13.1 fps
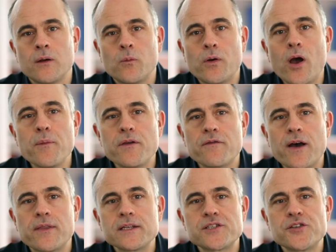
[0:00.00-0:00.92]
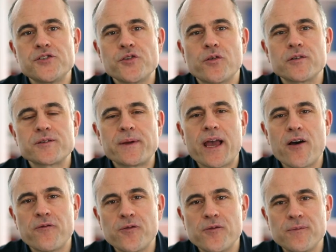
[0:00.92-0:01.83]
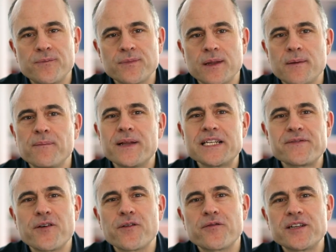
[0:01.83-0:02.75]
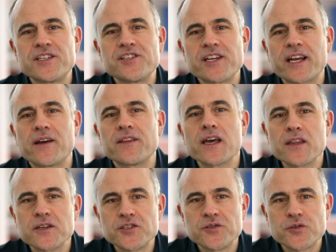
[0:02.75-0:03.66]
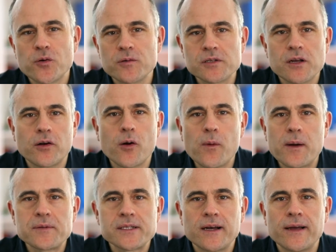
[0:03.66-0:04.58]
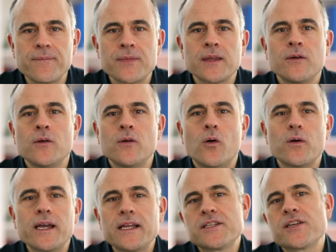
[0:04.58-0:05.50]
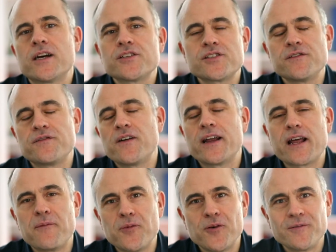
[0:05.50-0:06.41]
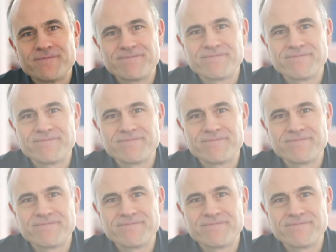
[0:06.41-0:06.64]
We hope you found this tutorial to be helpful. Please feel free to check out the other tutorials on our website or get in touch to find out more.